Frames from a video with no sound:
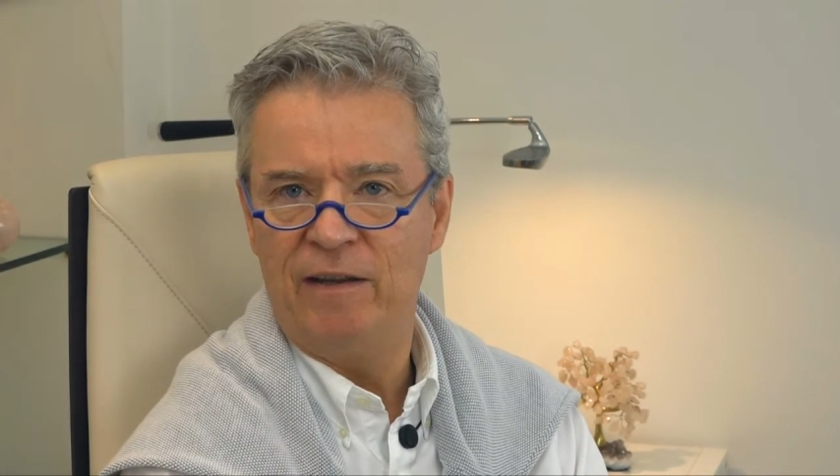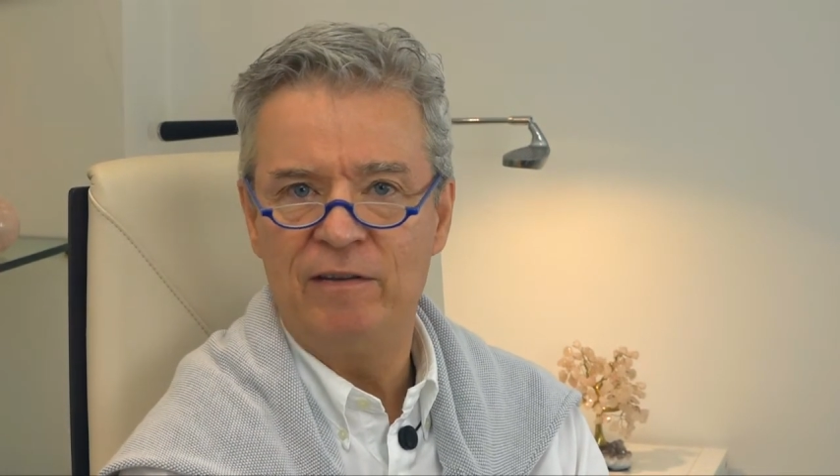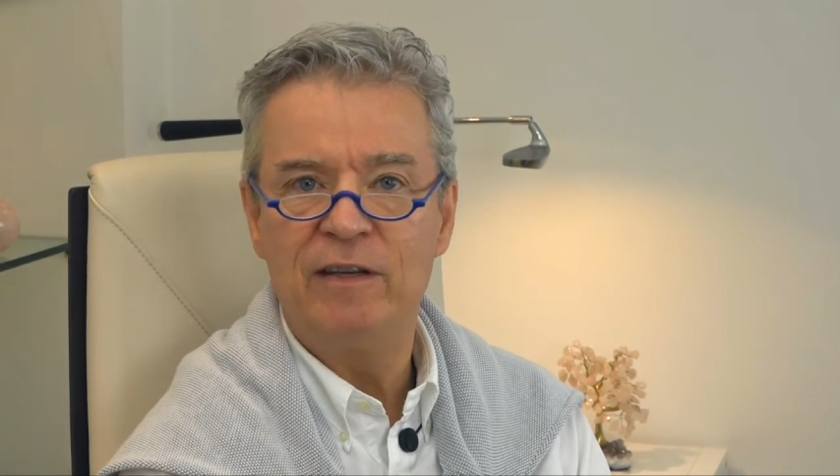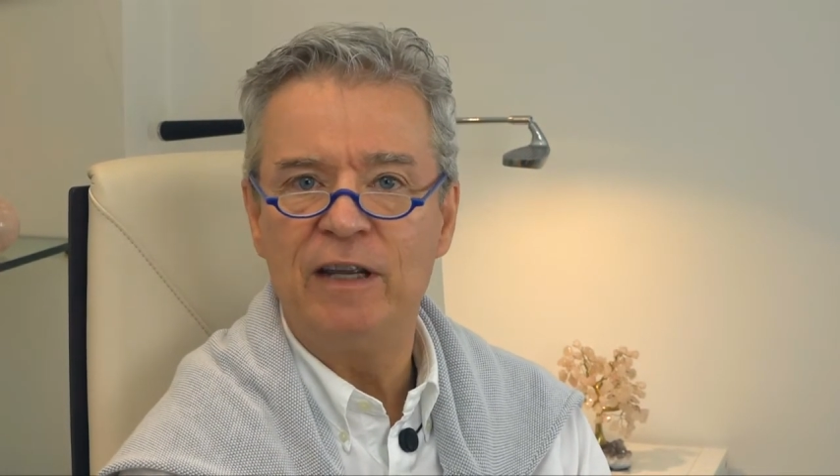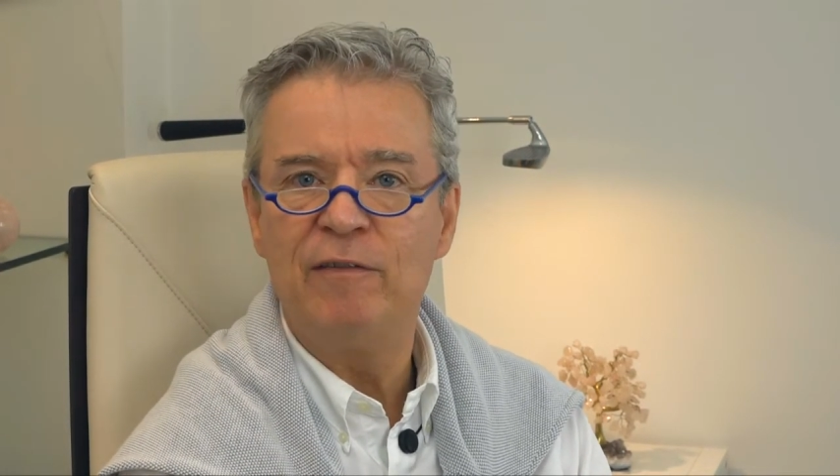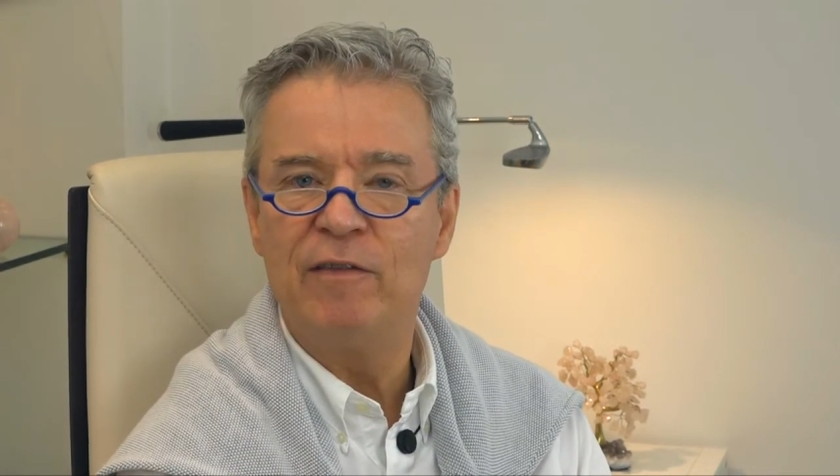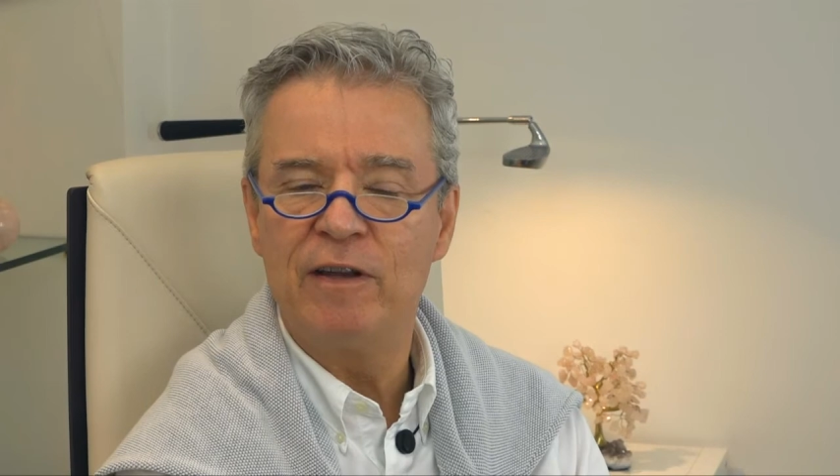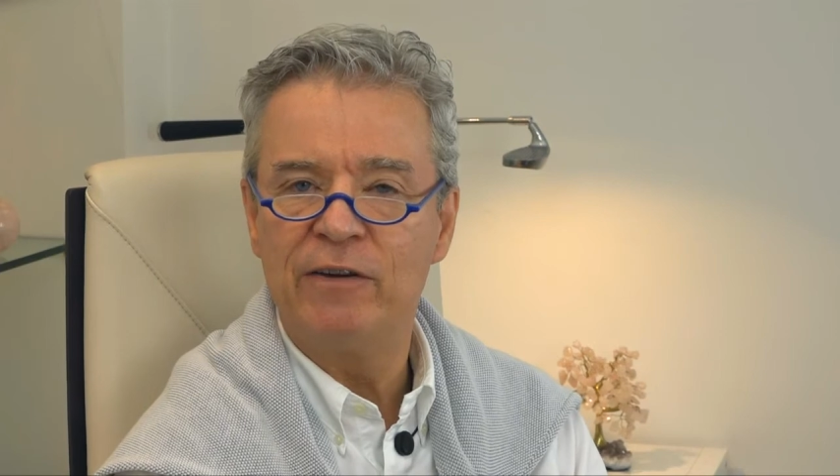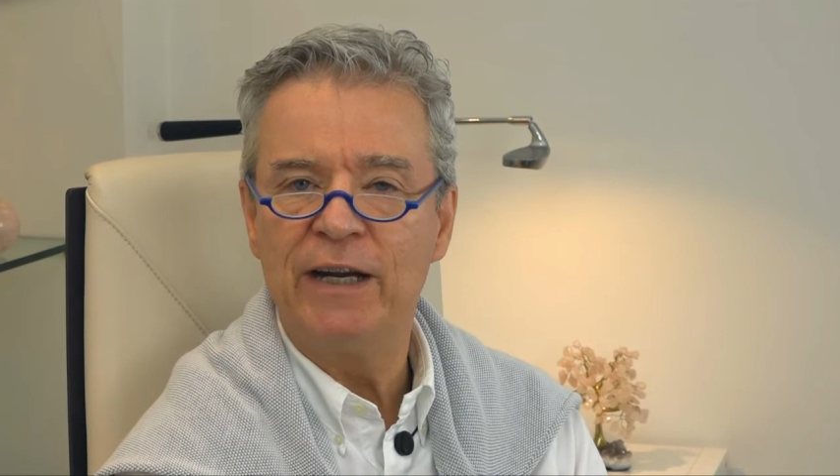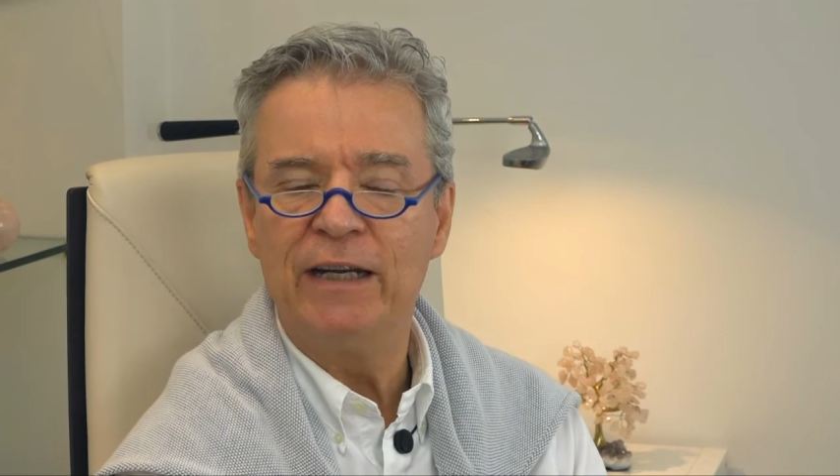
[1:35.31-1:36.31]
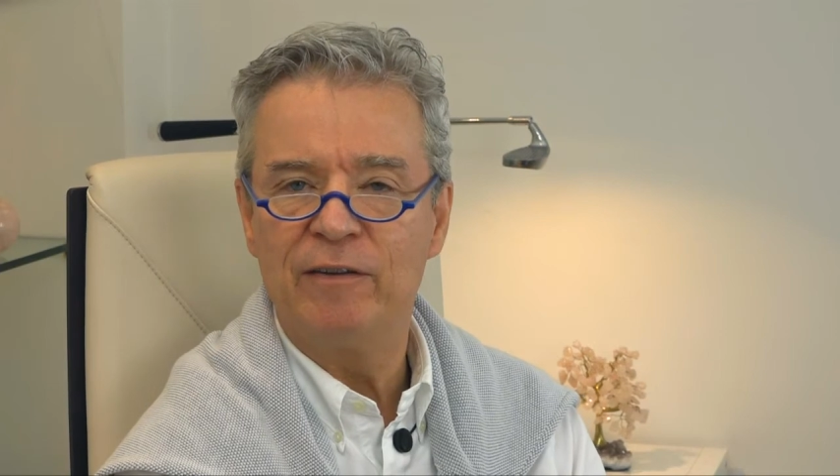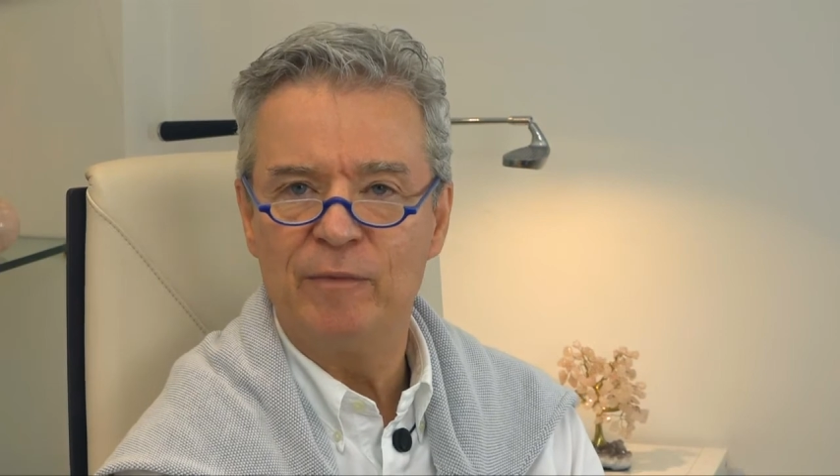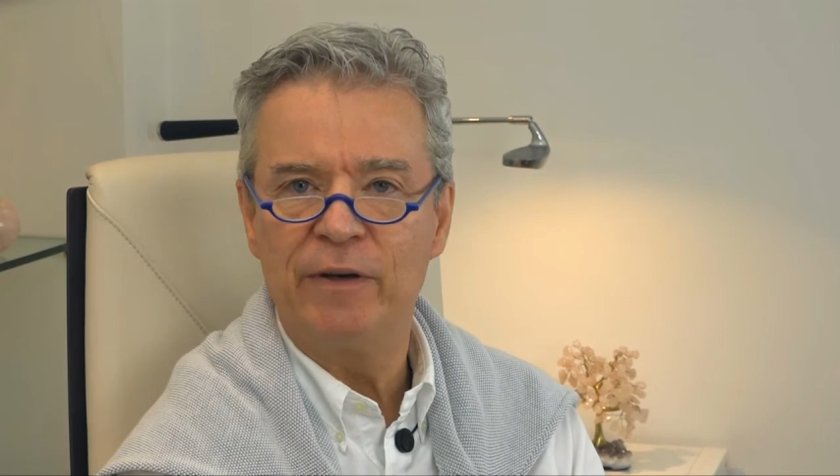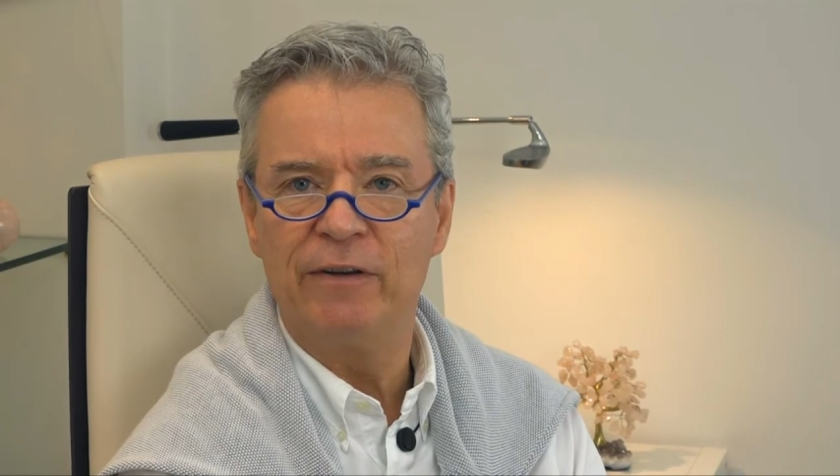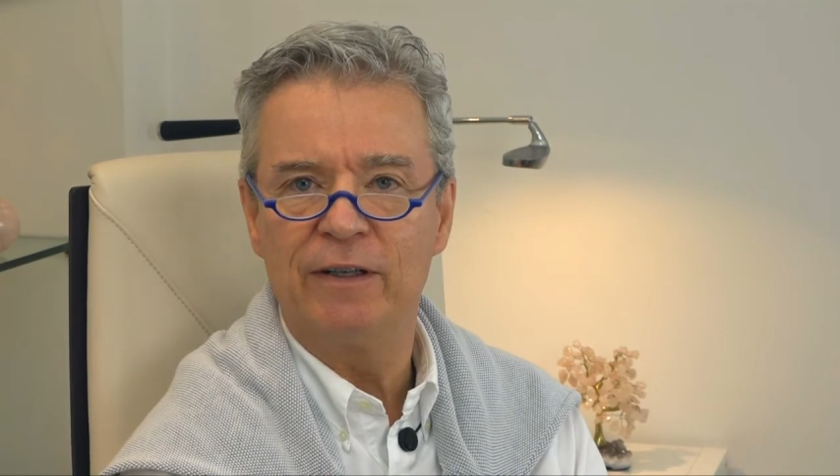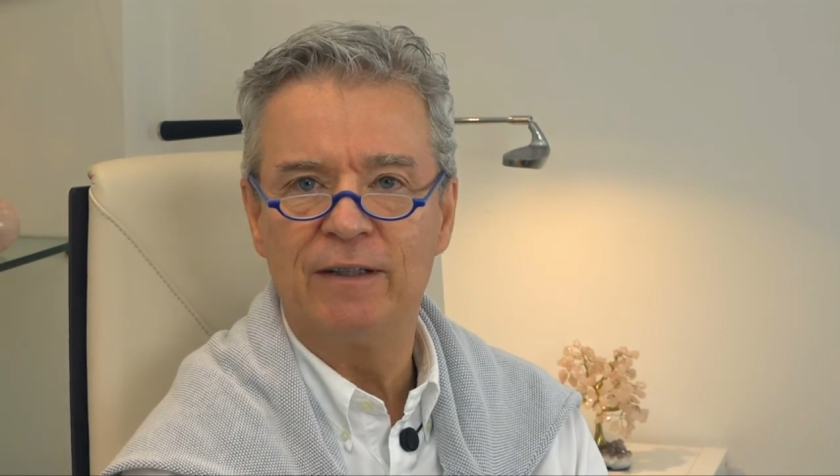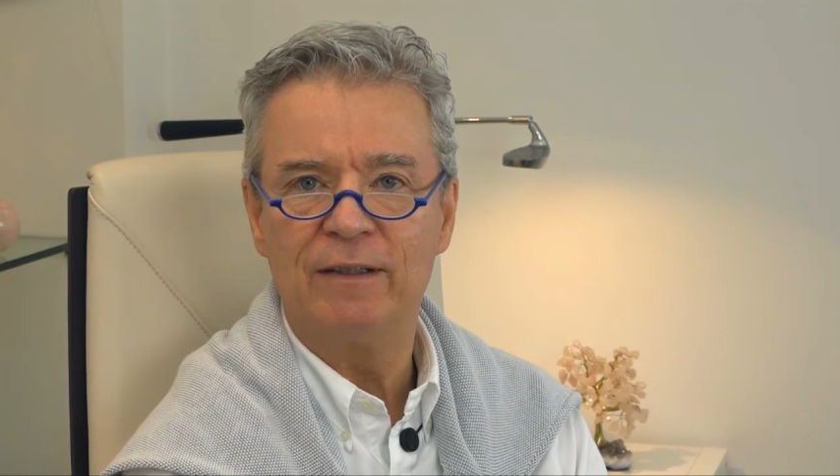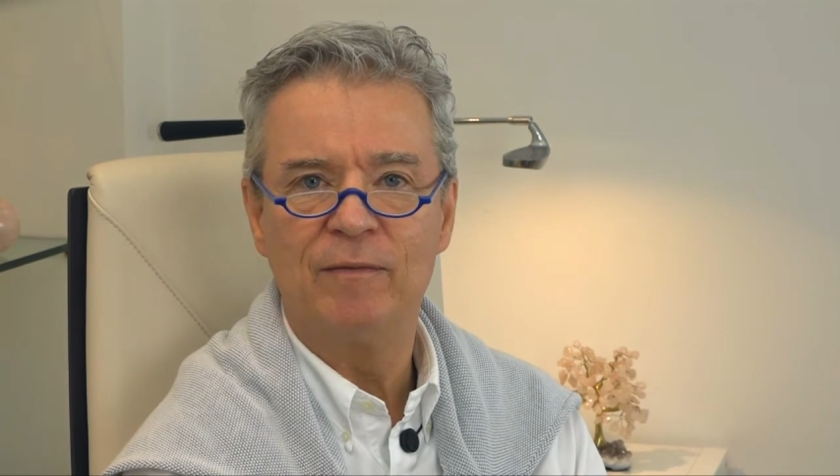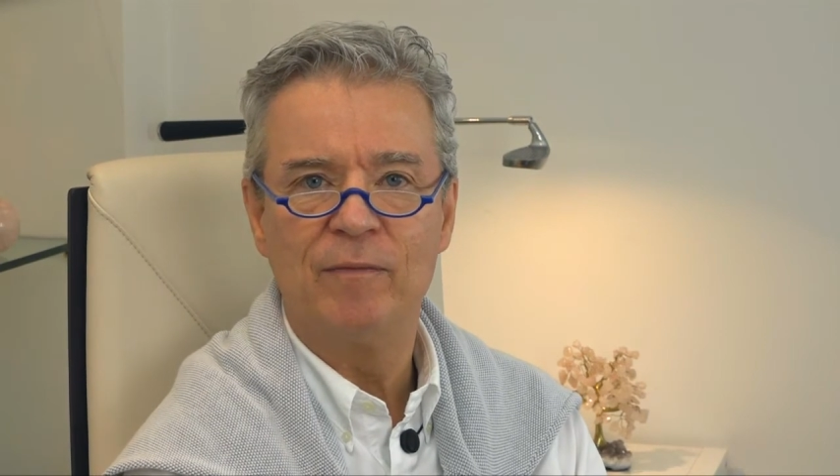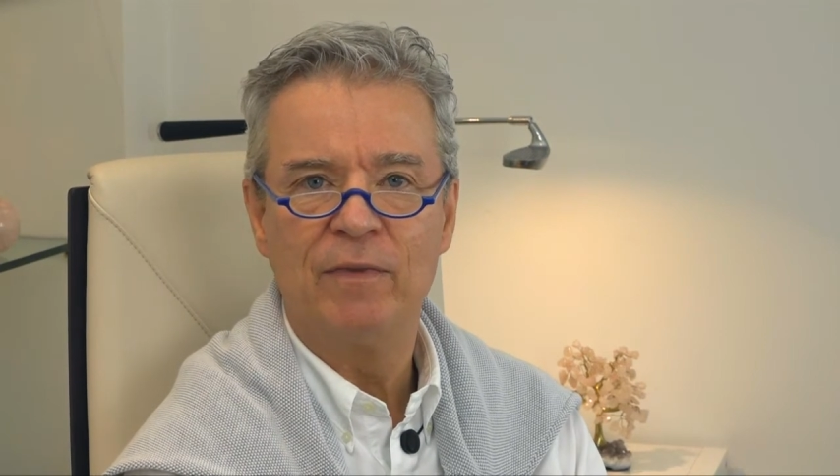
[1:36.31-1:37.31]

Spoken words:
isn't even the greatest miracle.